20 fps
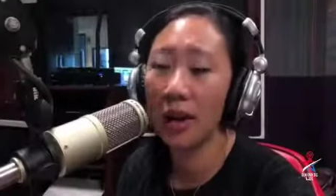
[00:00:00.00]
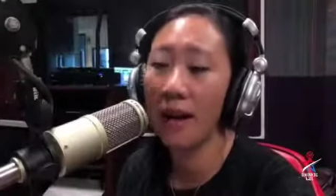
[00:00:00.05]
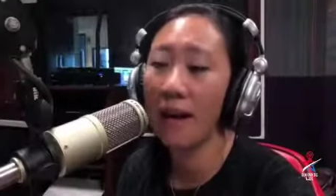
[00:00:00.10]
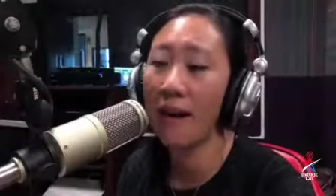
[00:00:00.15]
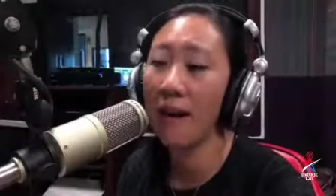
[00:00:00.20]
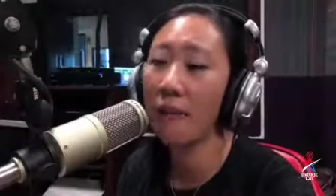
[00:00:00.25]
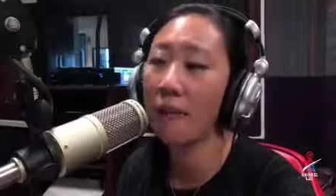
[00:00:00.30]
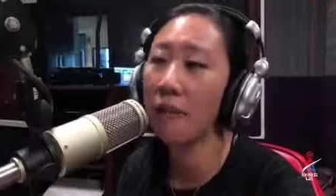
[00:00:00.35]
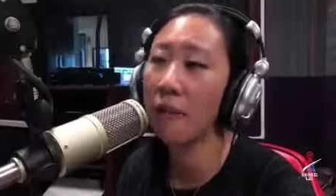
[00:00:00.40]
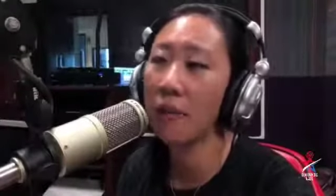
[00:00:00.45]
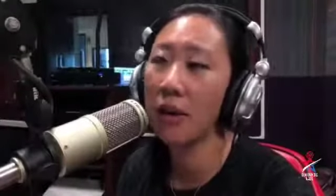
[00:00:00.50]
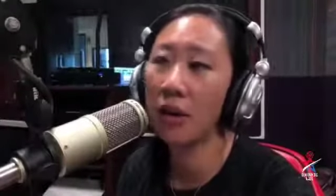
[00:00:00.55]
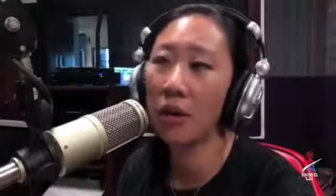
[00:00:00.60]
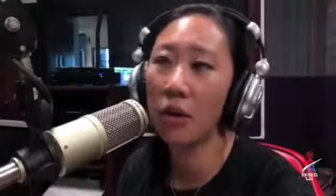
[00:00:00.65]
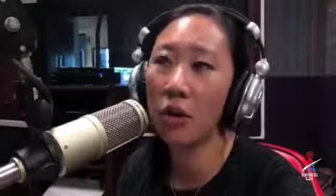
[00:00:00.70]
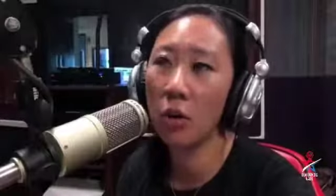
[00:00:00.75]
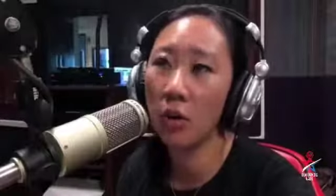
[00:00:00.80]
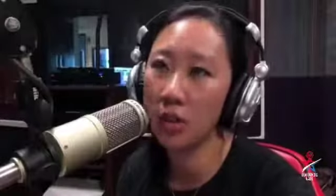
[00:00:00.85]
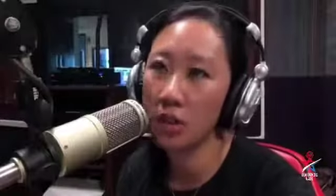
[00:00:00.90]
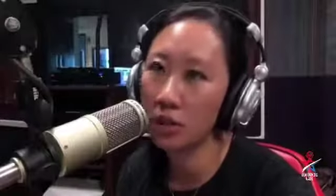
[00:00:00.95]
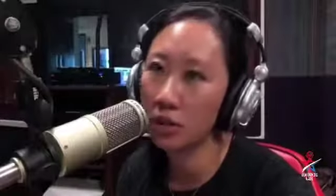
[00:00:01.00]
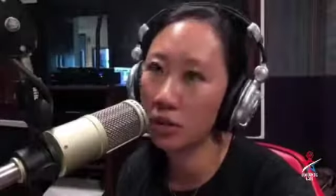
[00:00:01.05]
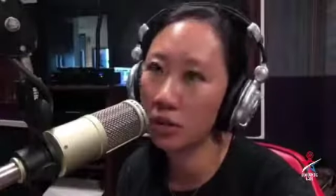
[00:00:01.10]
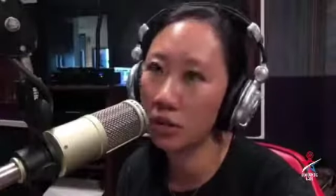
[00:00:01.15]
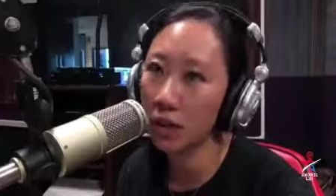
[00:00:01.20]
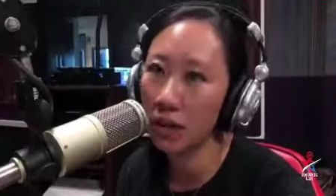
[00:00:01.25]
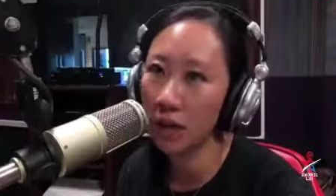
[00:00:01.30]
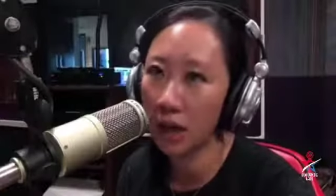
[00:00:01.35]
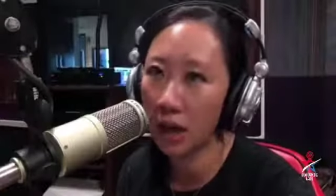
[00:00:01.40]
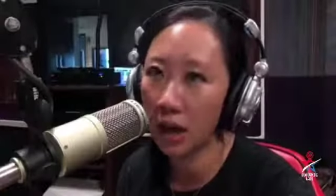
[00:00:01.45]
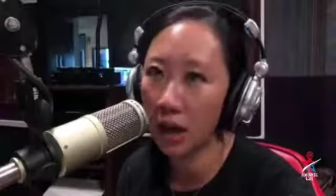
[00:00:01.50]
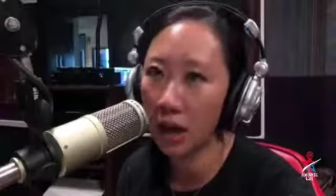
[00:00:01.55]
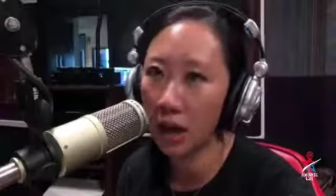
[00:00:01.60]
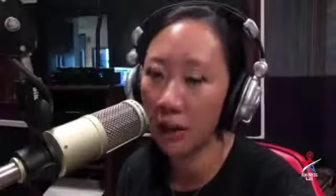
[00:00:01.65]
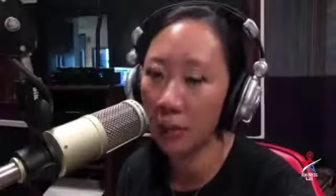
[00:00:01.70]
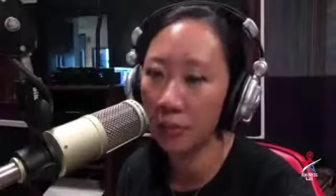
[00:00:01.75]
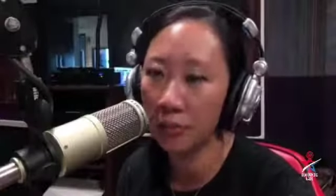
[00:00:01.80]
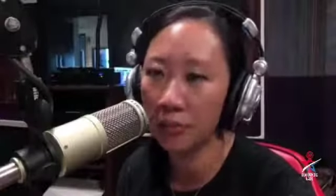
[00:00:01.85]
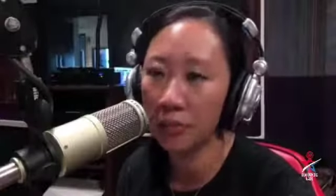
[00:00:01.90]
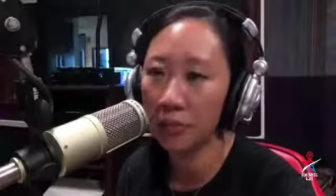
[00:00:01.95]
Yeah. Everybody always has a great
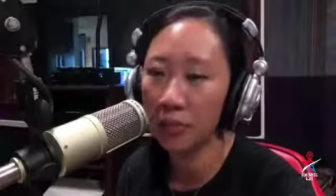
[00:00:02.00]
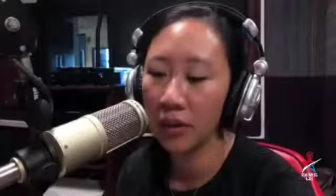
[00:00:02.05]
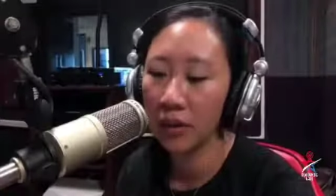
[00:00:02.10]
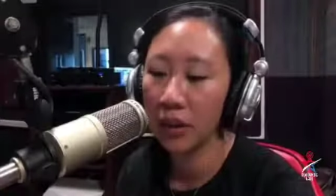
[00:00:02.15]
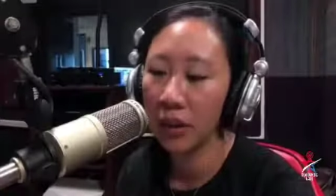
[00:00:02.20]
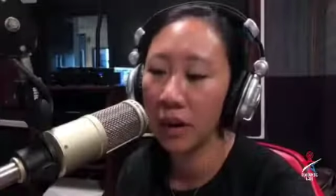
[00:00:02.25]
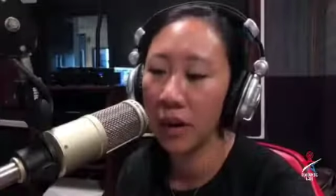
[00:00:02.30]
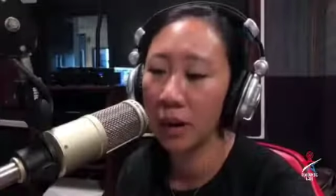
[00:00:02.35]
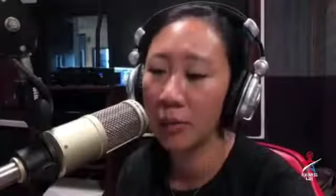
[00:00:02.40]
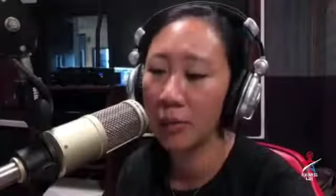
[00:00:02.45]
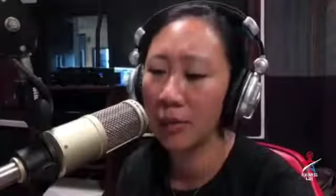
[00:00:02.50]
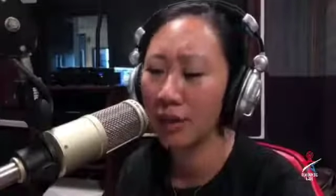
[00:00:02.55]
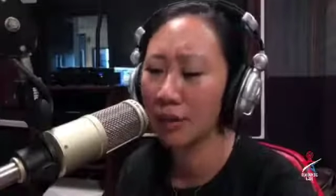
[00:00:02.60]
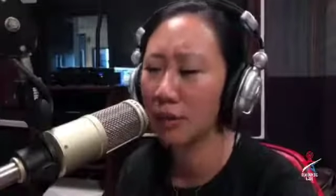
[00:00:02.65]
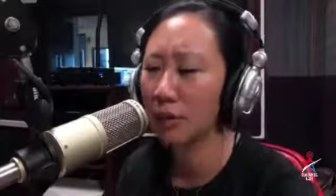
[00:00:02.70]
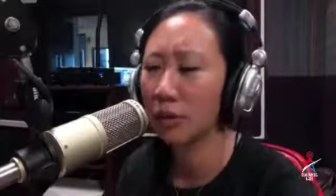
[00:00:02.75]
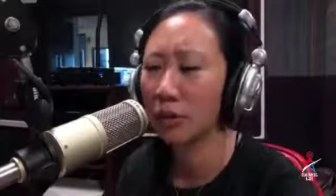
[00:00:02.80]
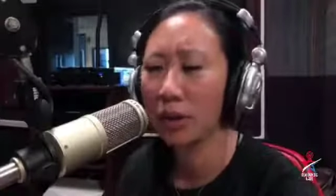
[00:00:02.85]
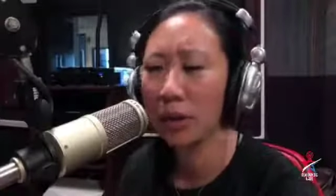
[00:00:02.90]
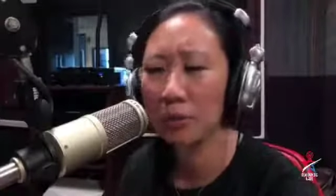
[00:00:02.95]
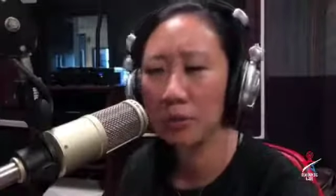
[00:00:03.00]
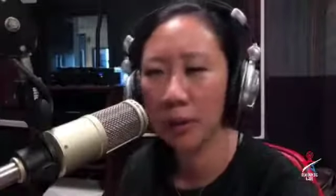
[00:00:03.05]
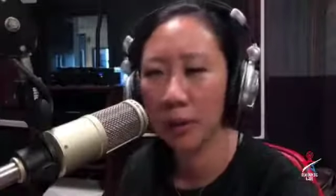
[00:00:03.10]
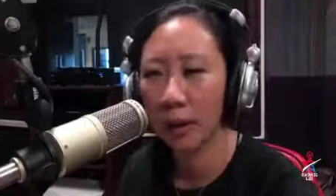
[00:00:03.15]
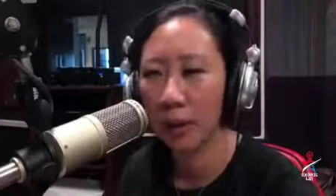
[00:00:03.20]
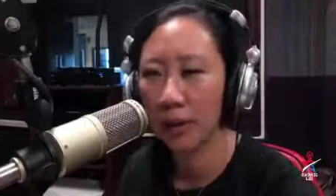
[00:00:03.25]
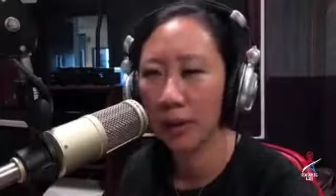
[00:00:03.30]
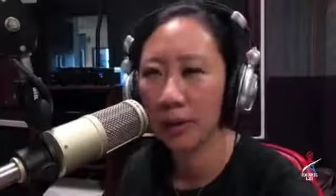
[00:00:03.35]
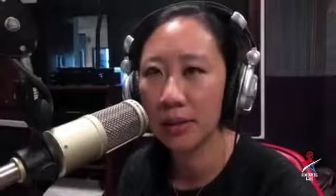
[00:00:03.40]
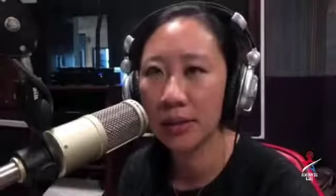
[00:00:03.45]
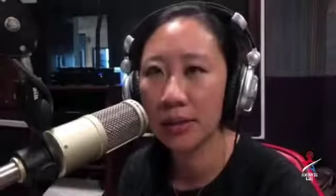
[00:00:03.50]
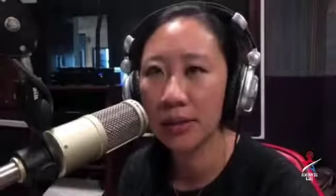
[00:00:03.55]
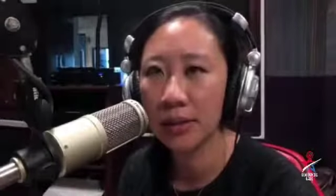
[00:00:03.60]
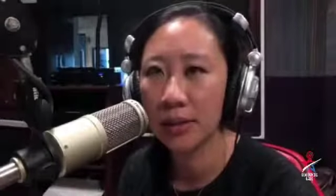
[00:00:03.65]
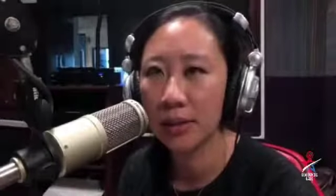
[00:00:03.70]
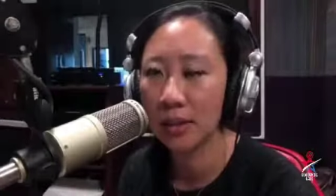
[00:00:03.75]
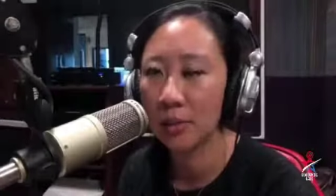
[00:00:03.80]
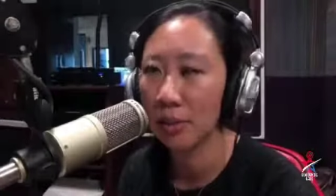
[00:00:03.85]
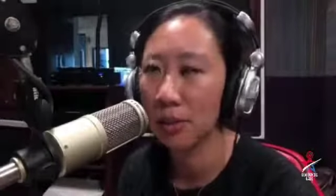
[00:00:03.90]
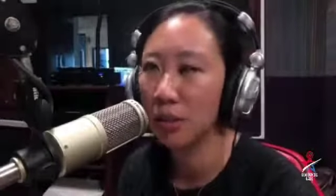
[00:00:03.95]
time. Yeah. Um, and it's a great price,
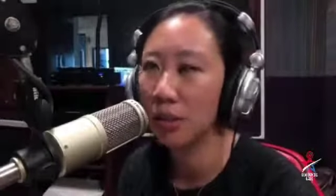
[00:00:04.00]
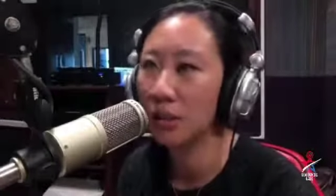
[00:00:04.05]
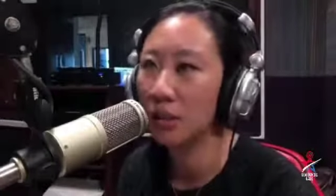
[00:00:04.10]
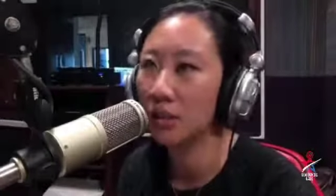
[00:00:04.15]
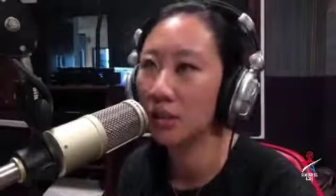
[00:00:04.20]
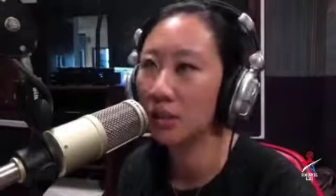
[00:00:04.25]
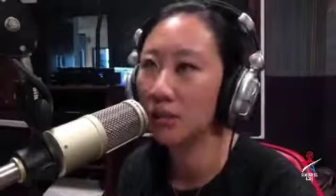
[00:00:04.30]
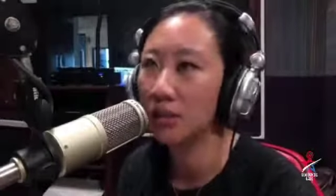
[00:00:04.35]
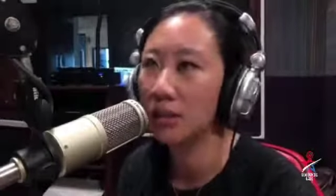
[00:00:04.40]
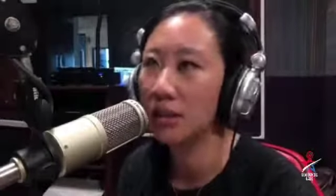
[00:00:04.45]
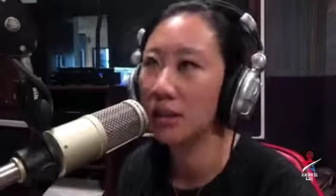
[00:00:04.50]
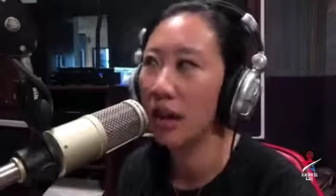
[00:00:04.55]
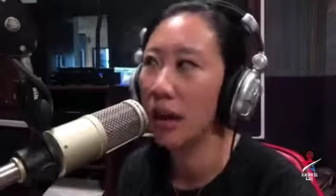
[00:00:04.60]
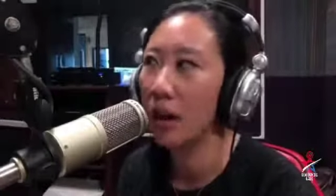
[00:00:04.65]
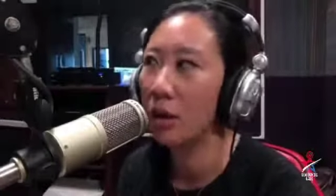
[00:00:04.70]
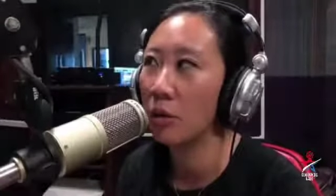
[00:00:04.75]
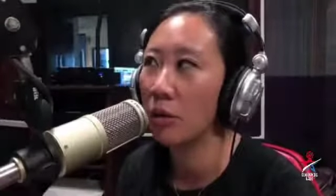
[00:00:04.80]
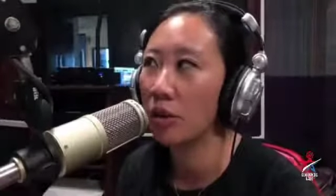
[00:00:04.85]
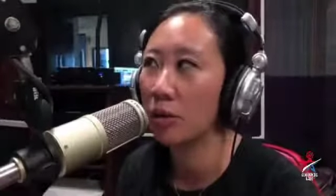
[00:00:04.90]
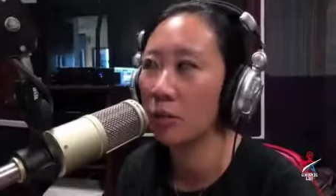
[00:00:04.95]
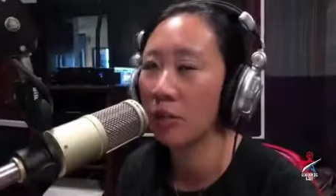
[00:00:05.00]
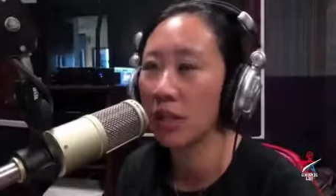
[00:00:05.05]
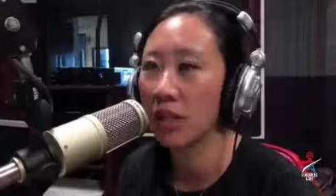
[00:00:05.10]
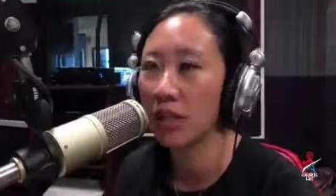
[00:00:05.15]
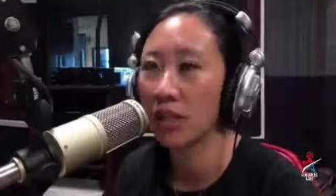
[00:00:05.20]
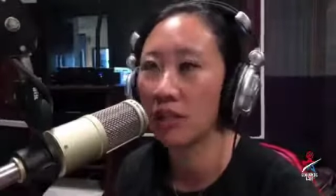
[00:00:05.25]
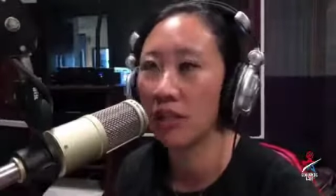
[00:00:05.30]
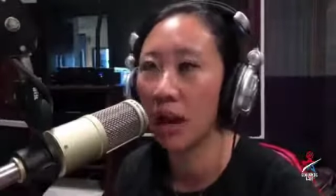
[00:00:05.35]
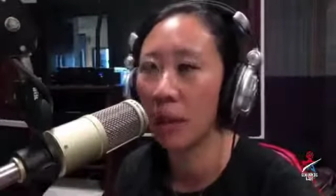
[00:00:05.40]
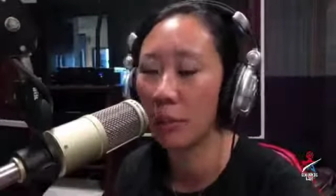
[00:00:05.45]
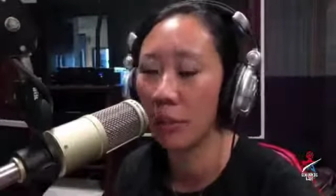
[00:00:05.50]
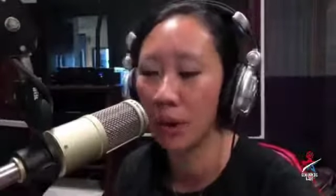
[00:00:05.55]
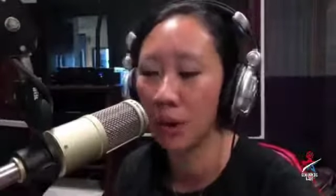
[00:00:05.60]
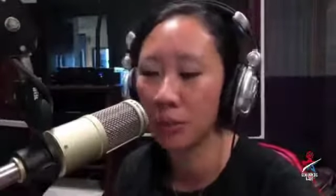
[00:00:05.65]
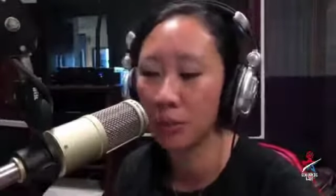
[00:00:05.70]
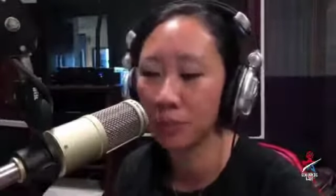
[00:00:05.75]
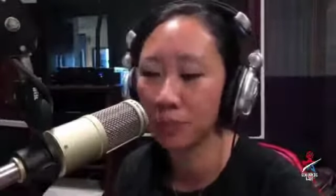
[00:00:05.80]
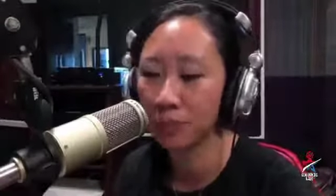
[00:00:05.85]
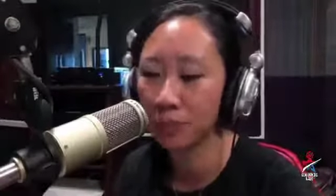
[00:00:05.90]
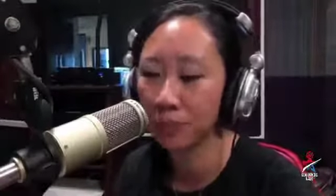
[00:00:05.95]
especially yeah. now with the price of
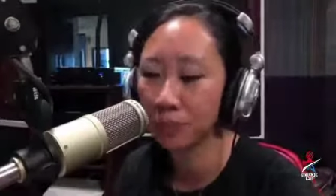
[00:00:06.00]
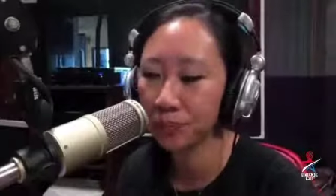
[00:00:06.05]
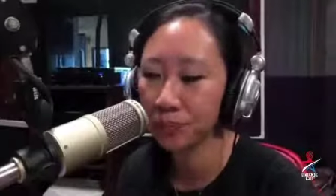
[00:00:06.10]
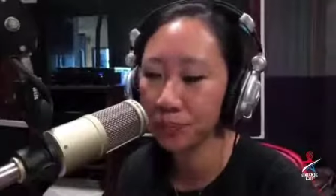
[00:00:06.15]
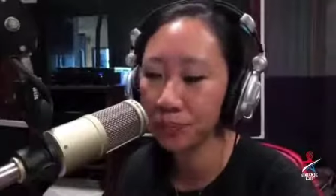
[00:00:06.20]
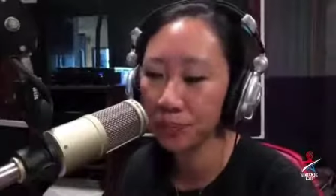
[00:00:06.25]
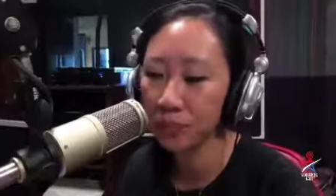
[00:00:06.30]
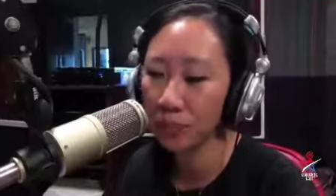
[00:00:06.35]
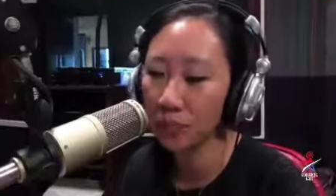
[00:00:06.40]
ammo. Yeah.